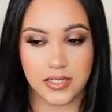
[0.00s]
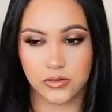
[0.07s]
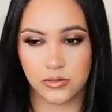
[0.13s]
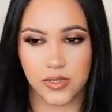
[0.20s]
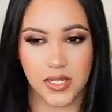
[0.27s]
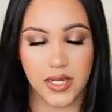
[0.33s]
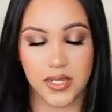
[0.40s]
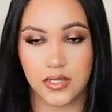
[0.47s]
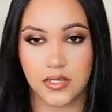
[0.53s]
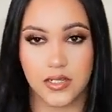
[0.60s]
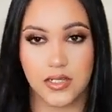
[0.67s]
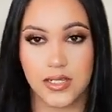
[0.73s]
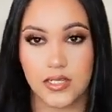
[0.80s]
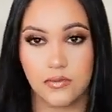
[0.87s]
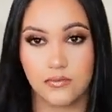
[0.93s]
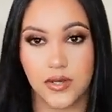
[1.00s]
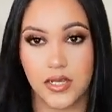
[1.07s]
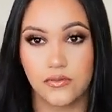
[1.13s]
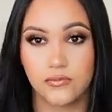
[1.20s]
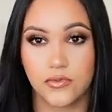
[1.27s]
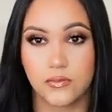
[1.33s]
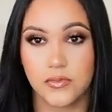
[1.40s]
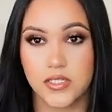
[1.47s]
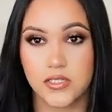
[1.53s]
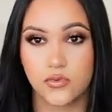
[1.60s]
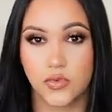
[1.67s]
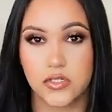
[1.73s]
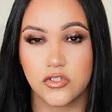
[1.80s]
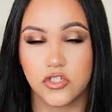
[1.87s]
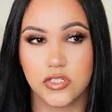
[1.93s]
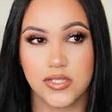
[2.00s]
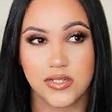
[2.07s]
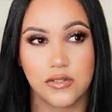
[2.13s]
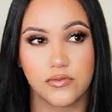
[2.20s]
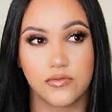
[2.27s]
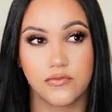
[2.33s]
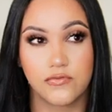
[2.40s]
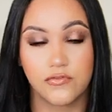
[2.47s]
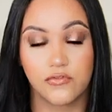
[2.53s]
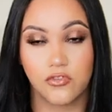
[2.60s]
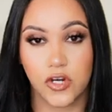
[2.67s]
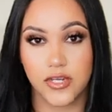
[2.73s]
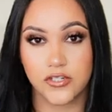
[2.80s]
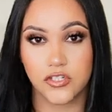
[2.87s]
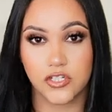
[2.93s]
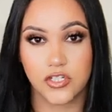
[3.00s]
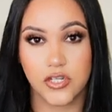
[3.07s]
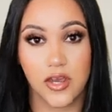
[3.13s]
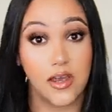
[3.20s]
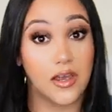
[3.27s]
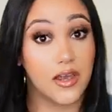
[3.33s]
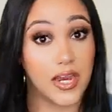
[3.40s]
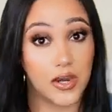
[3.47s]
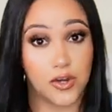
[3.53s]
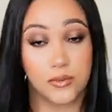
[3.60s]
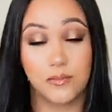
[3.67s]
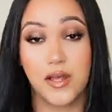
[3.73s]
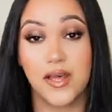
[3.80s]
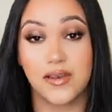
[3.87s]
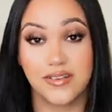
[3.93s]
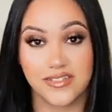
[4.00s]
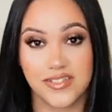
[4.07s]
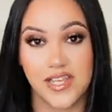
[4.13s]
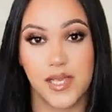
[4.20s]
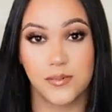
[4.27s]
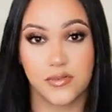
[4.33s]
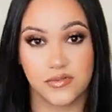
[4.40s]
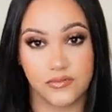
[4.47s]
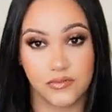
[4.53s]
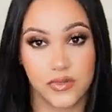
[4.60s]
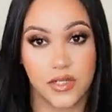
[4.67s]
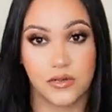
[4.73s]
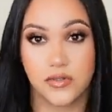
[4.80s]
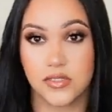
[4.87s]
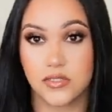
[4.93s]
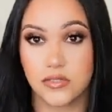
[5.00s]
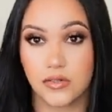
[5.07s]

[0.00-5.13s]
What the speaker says: I don't get like a clean vibe from this one, just like a fresh, aromatic type of fragrance.